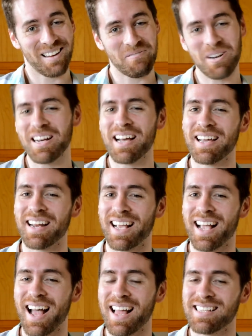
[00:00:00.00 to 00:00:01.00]
we're not going to
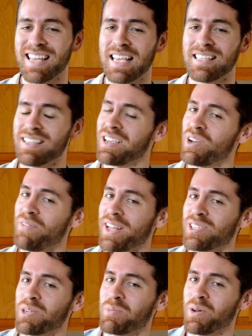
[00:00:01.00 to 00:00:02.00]
cut a single
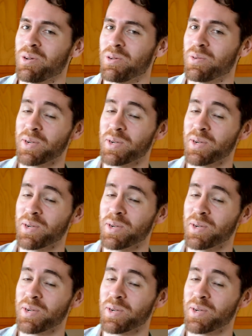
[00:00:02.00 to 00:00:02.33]
vegetable.